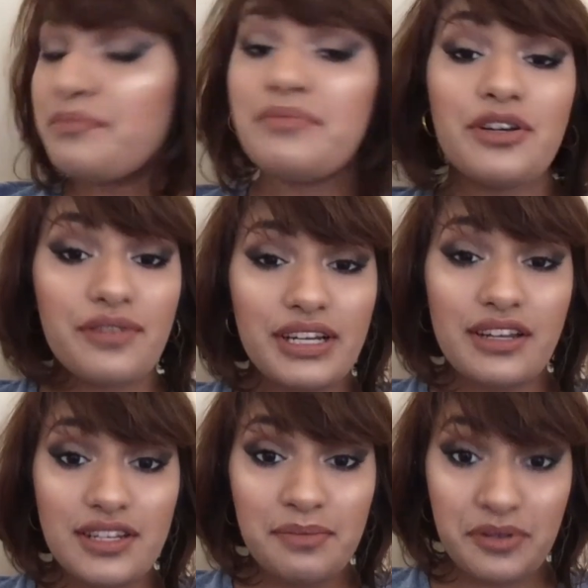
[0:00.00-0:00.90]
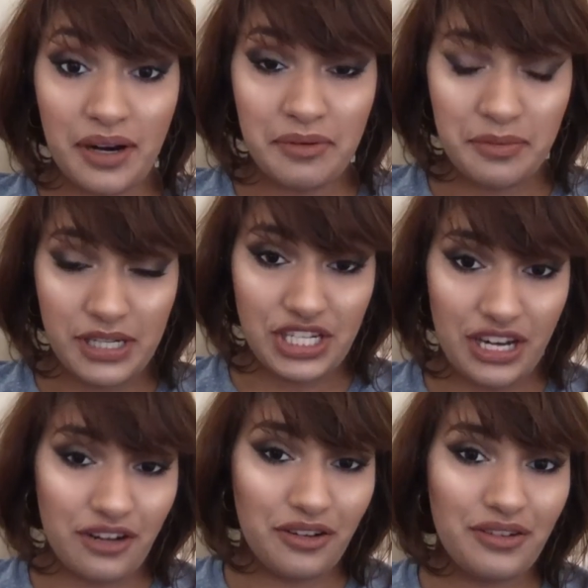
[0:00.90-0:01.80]
don't forget to subscribe to my
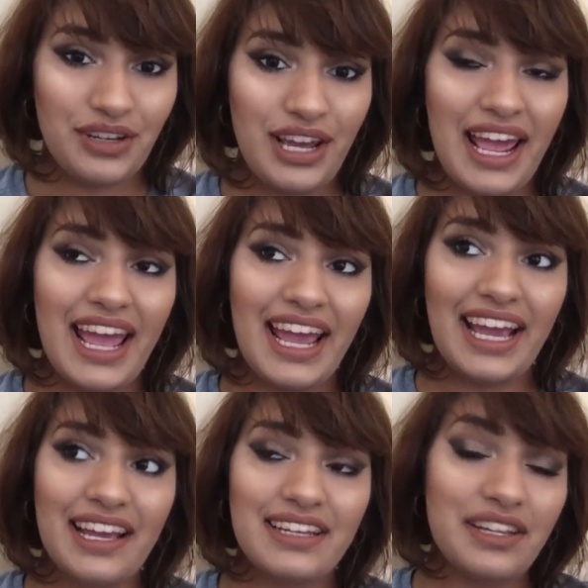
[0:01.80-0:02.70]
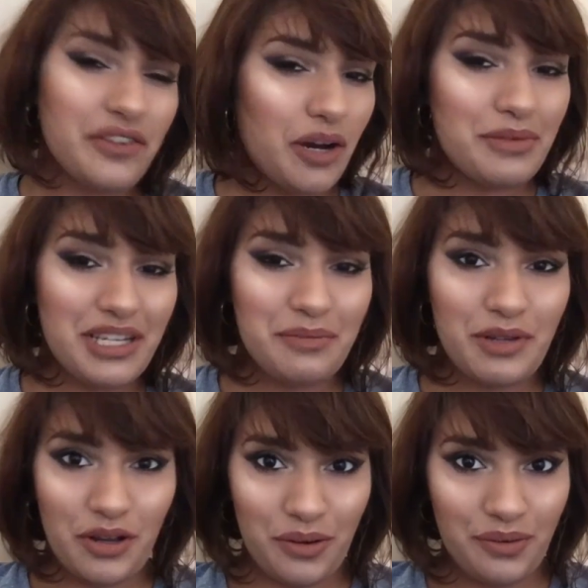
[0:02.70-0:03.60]
channel and leave a comment down
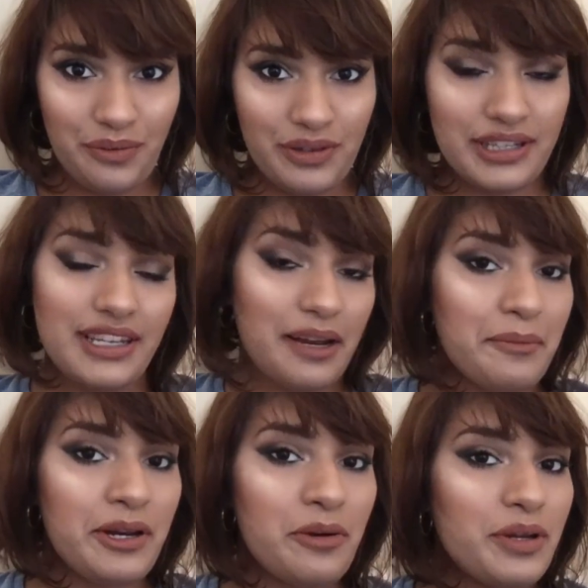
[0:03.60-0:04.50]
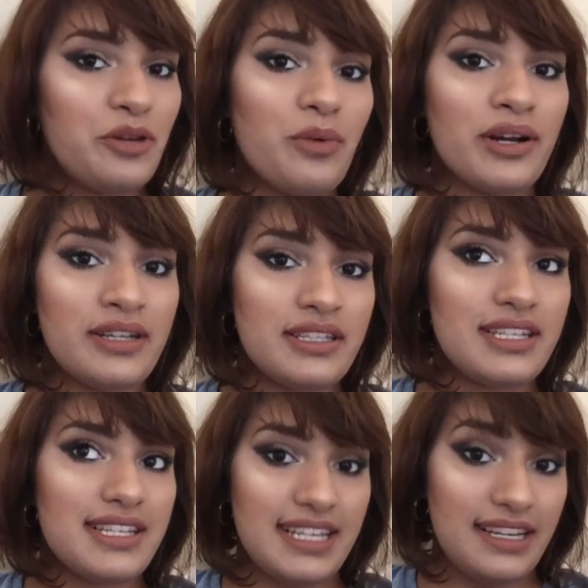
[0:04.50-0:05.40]
below letting me know what you want
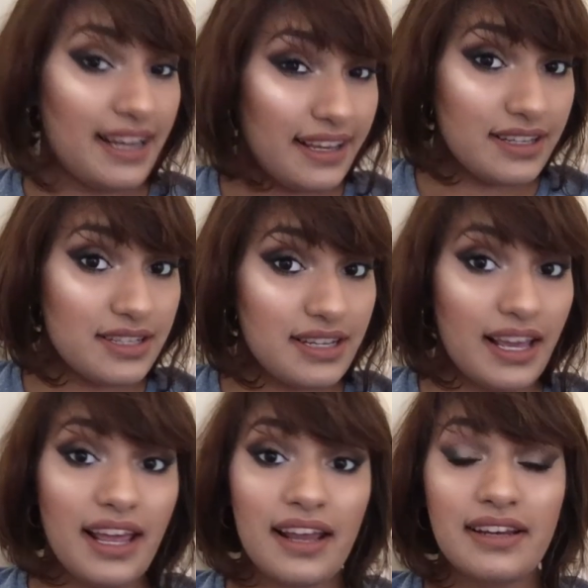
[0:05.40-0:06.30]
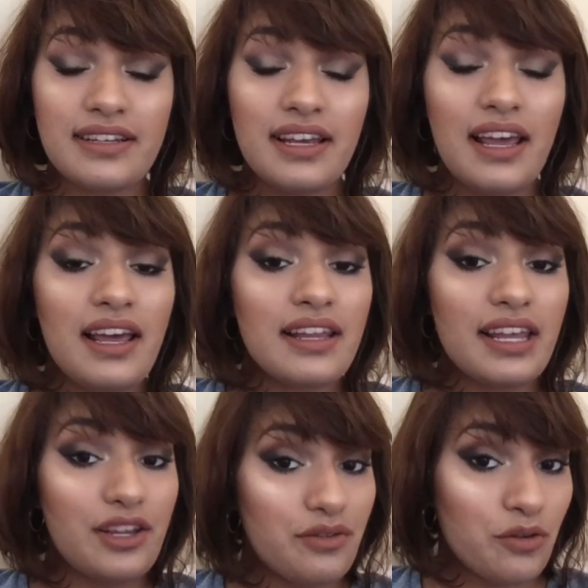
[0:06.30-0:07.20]
to see next. And
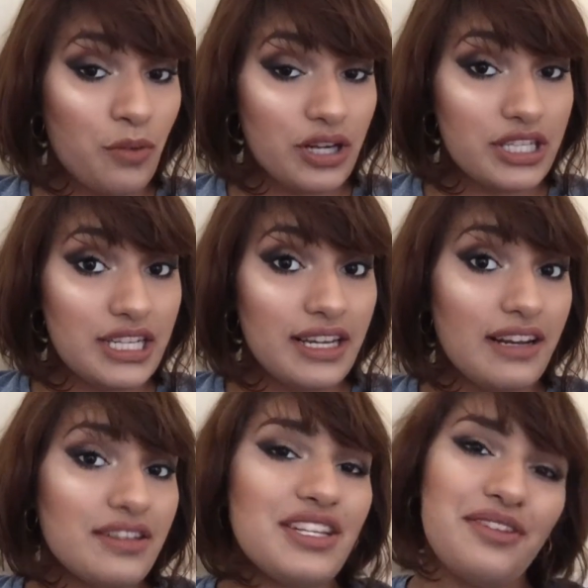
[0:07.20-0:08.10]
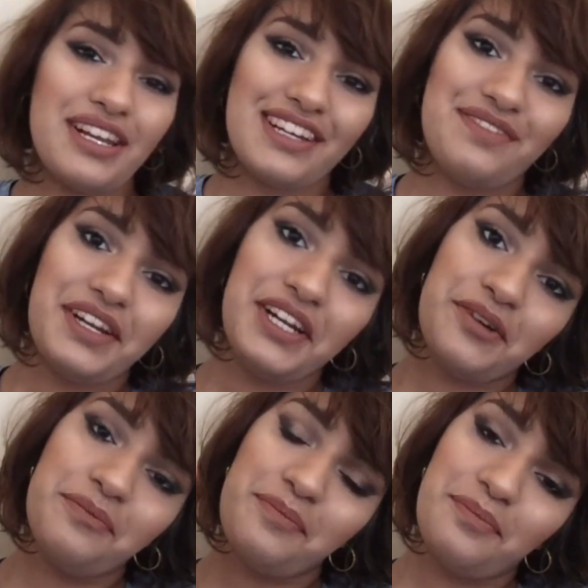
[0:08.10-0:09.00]
thank you for watching, and I'll see you in the next video.